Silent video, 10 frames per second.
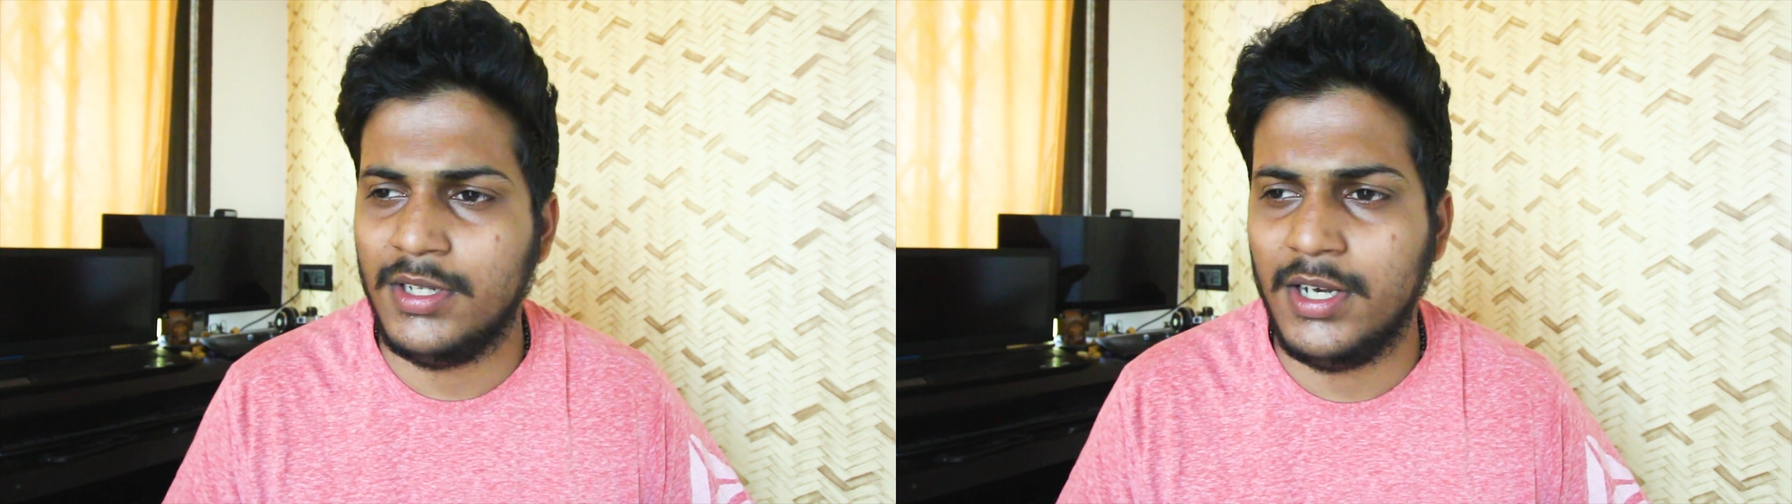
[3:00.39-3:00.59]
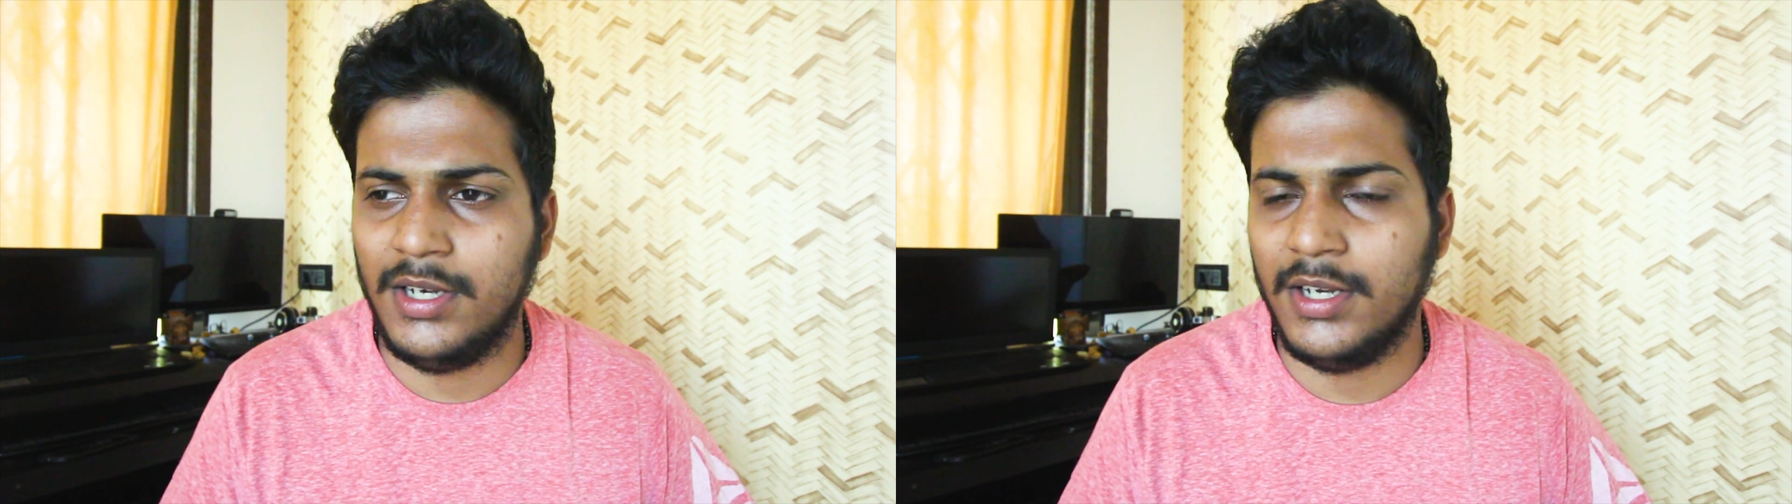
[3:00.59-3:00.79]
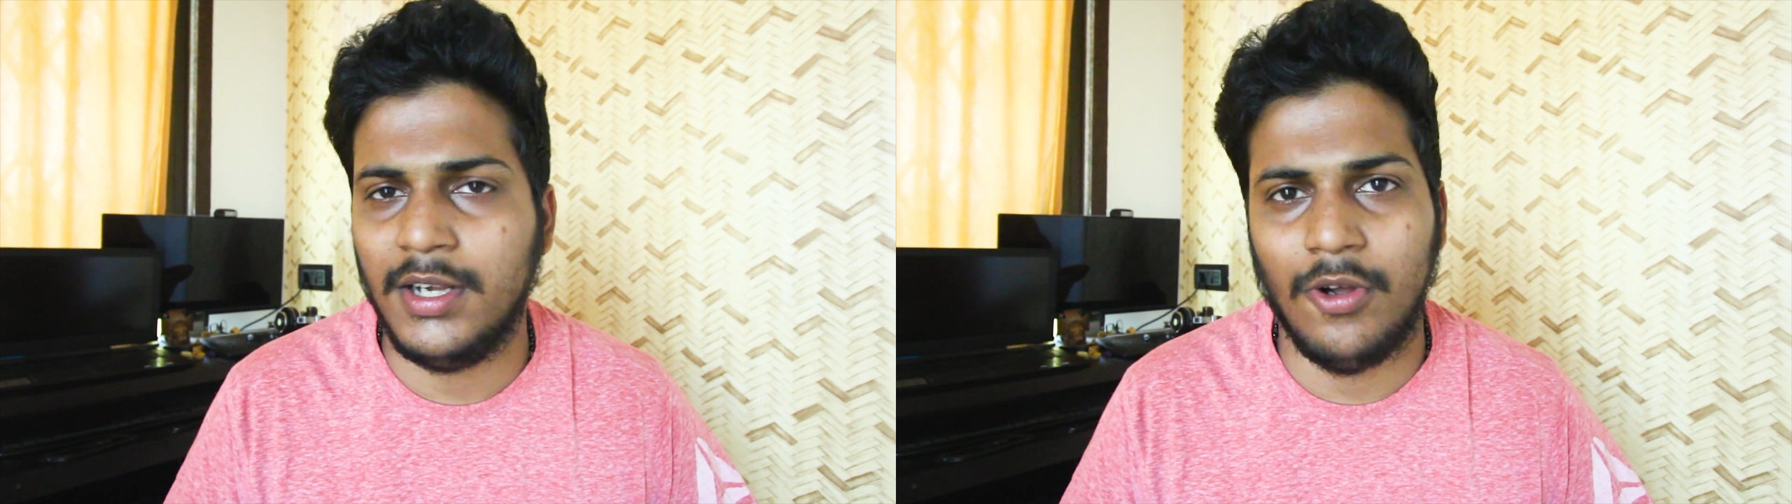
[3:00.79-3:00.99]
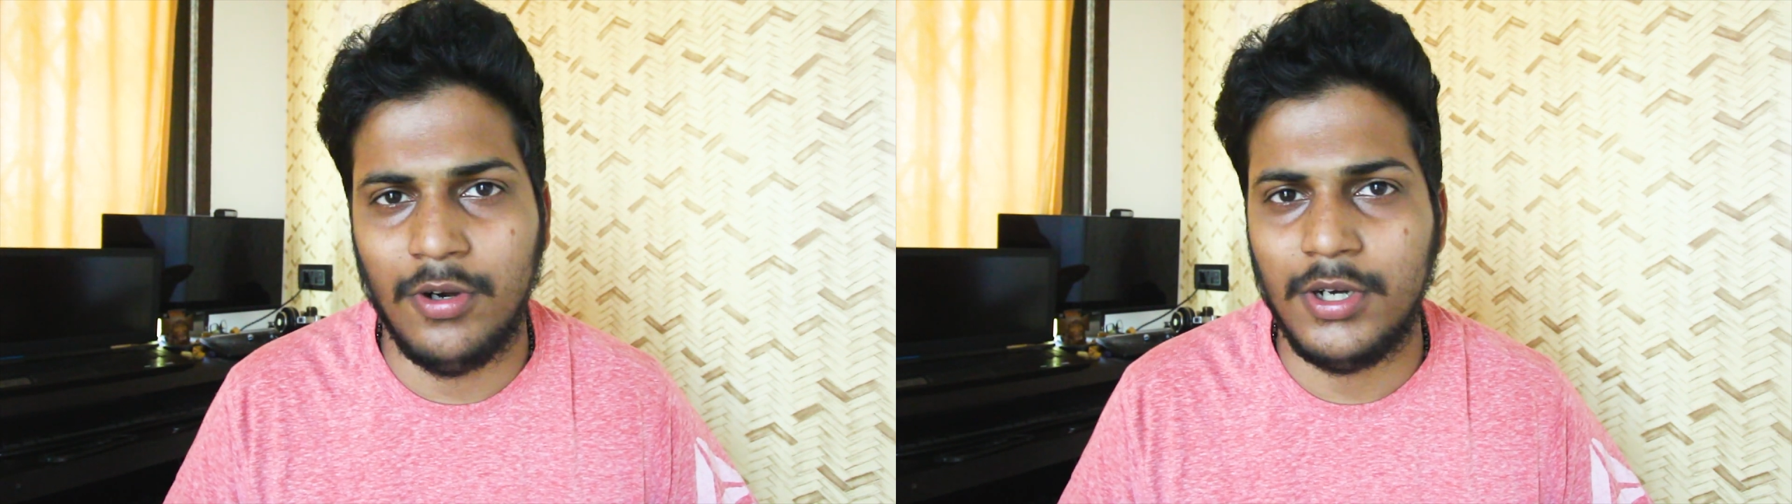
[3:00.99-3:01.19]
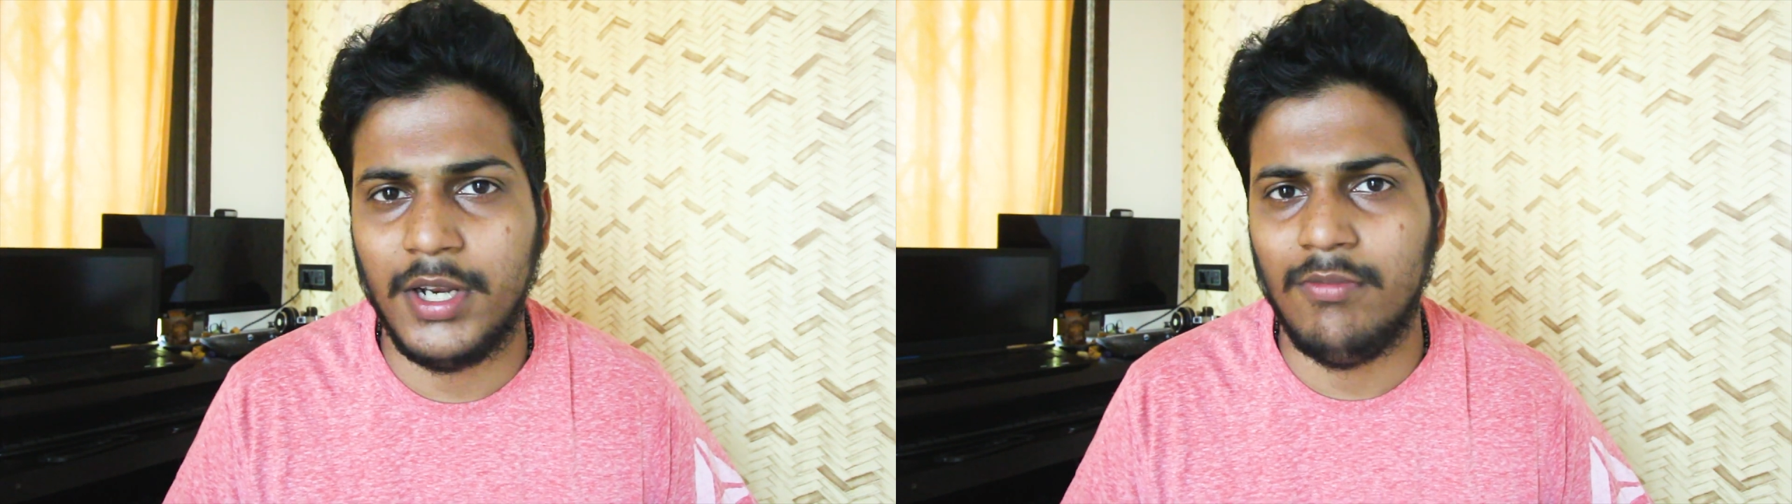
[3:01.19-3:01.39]
that take
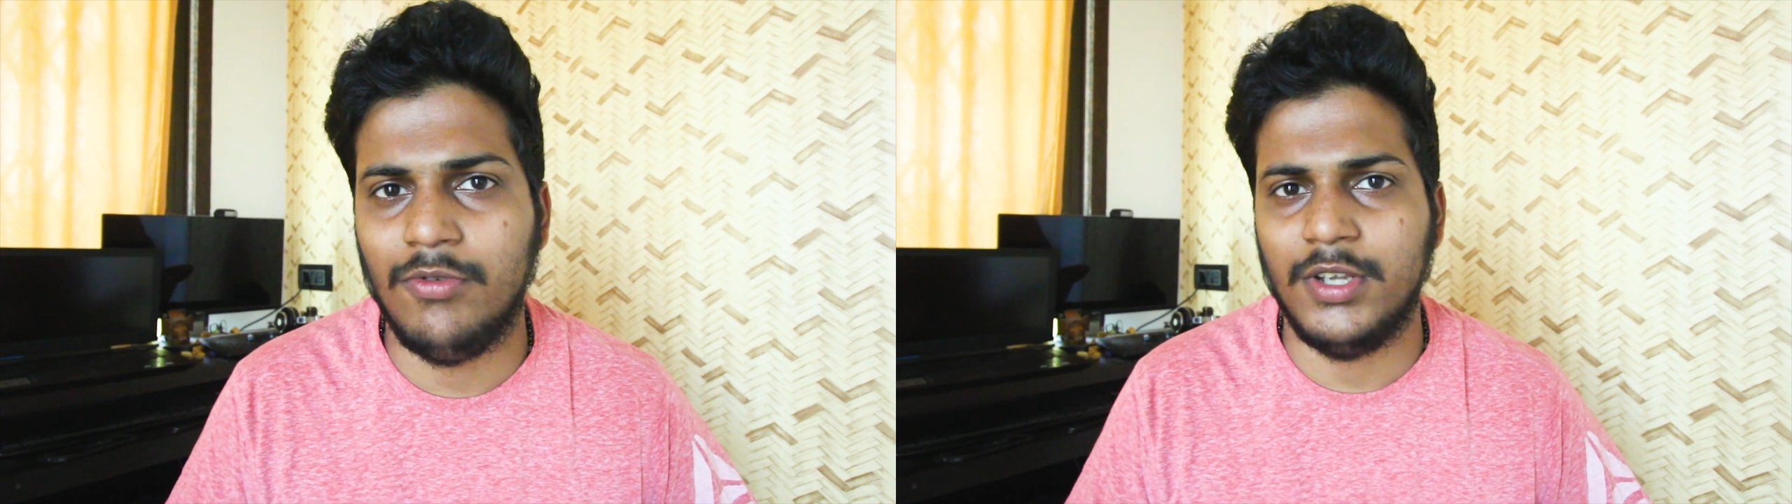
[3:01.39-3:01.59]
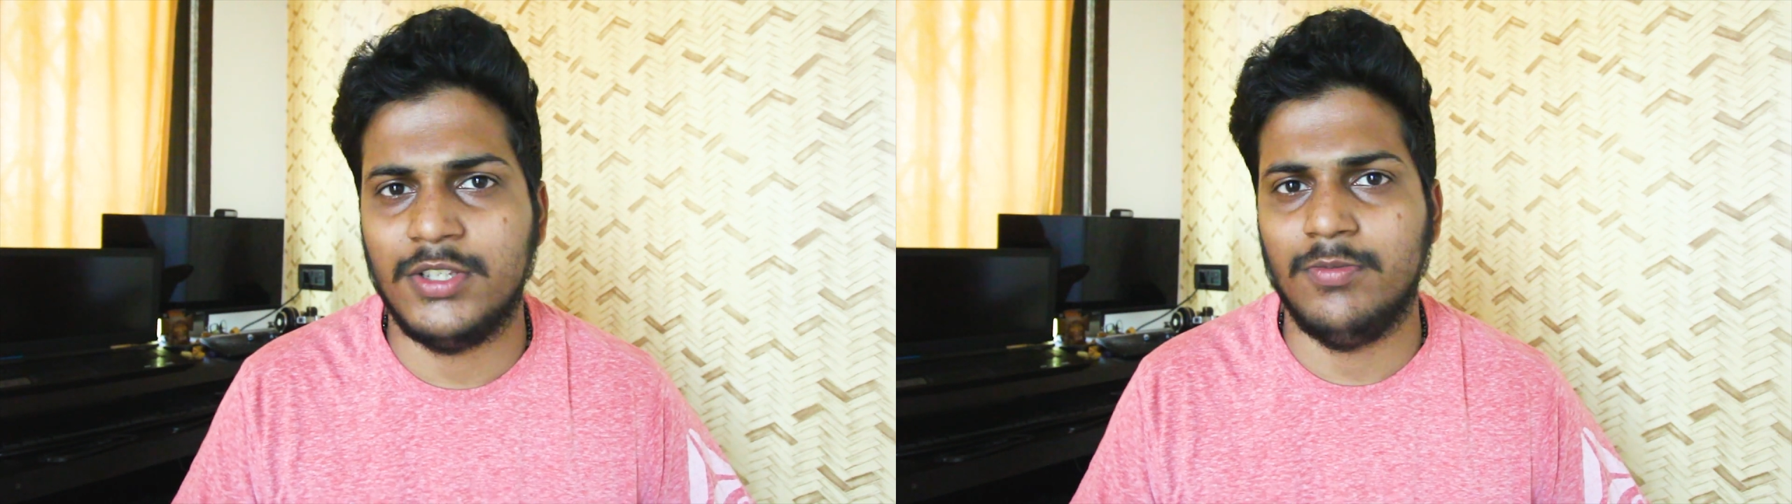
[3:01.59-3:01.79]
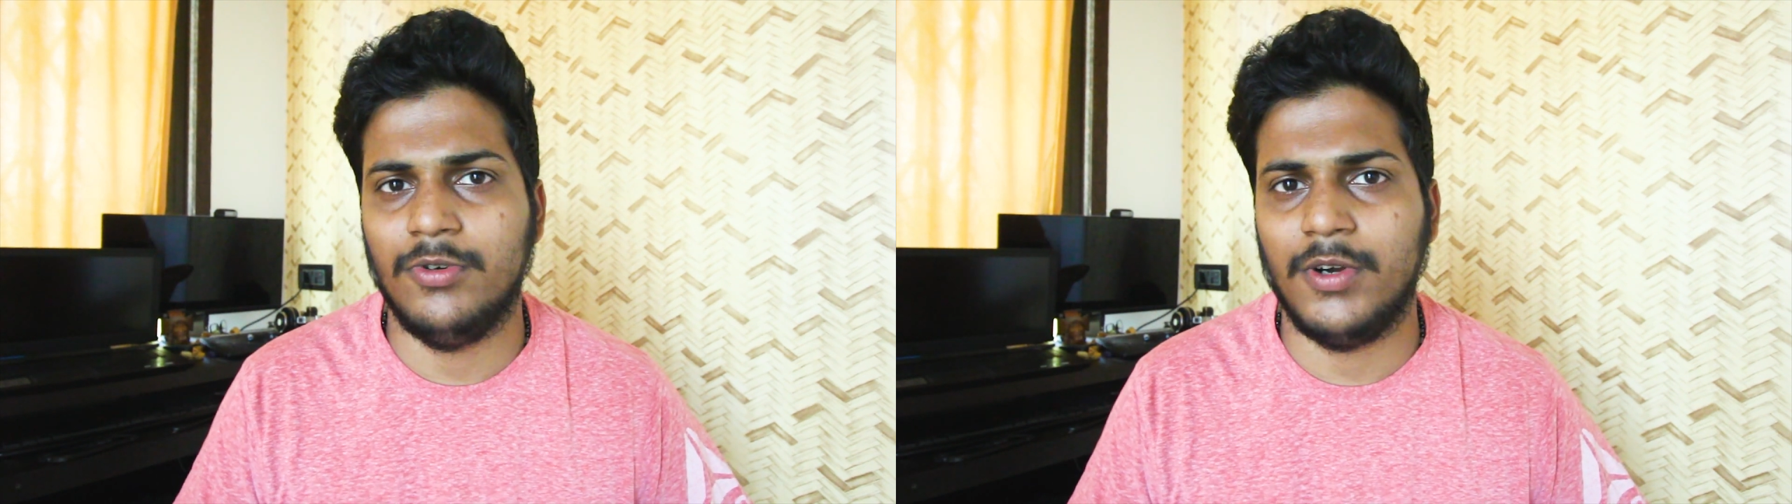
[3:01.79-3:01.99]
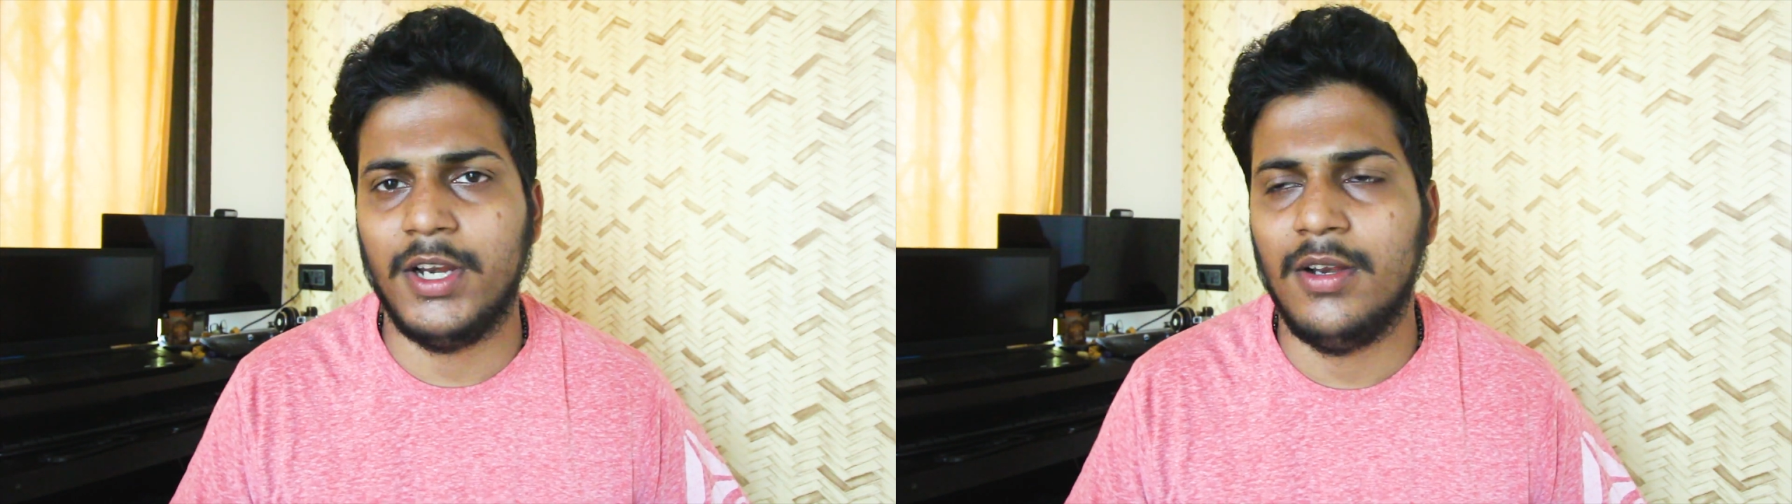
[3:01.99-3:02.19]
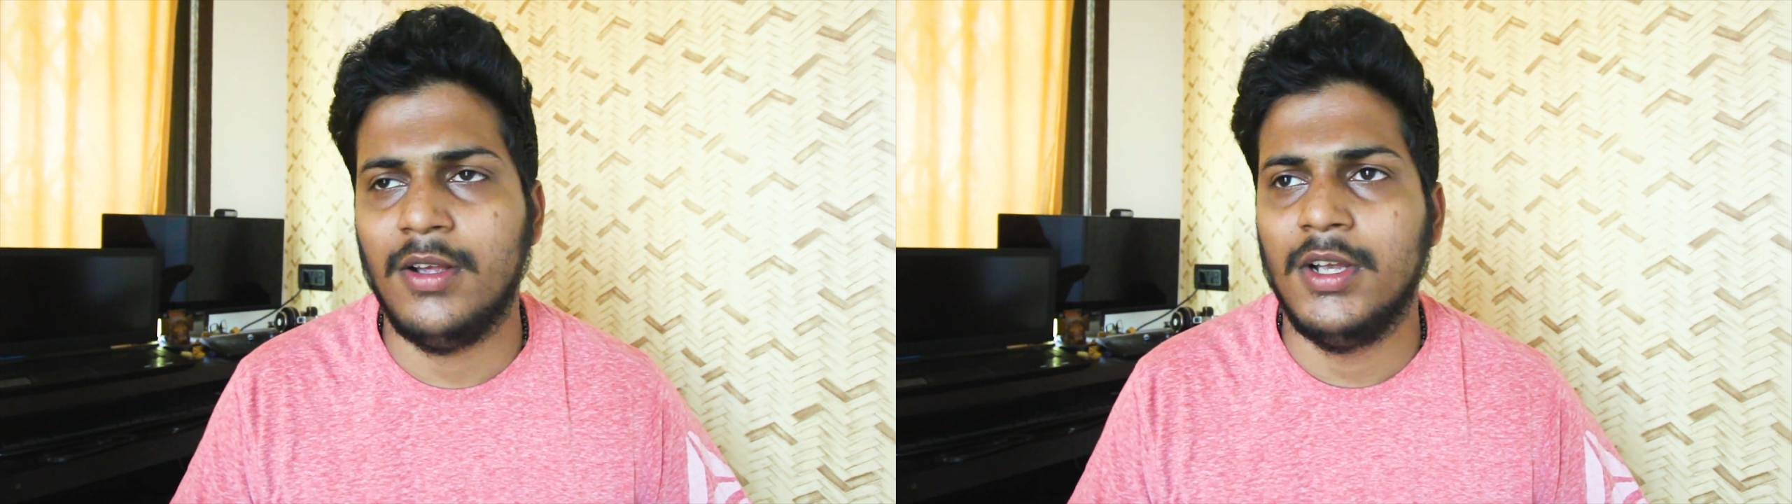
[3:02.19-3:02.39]
longer time to export
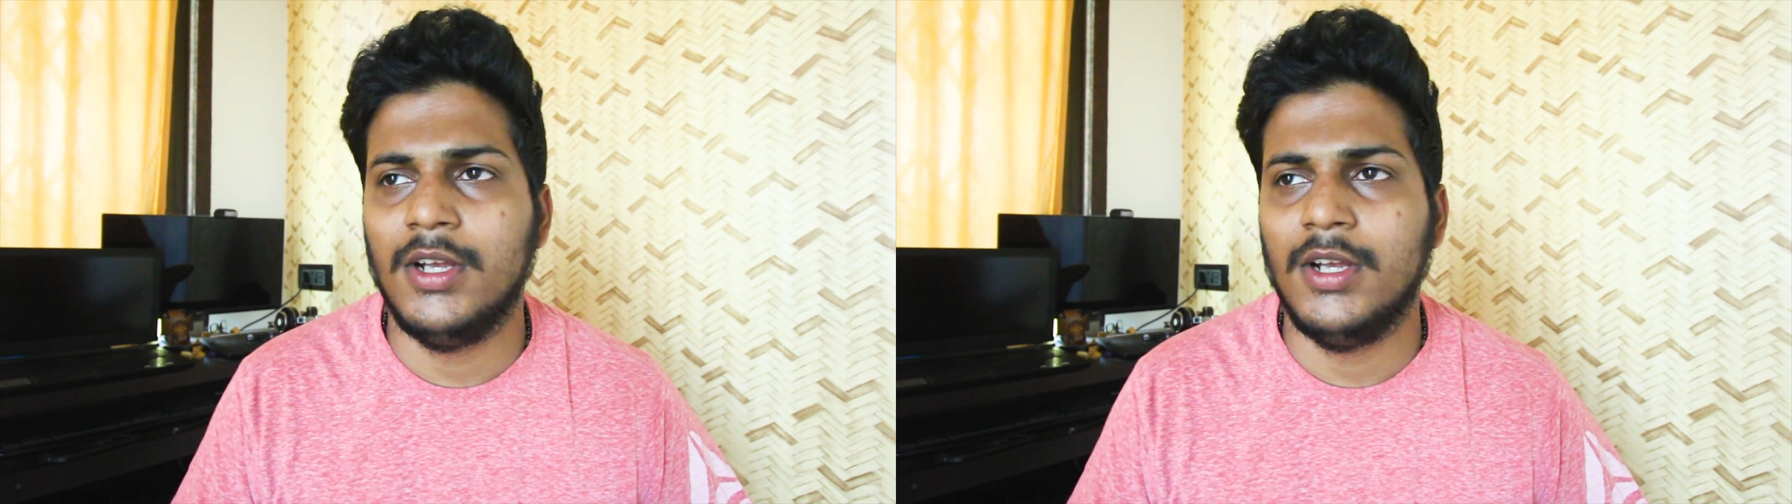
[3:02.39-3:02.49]
right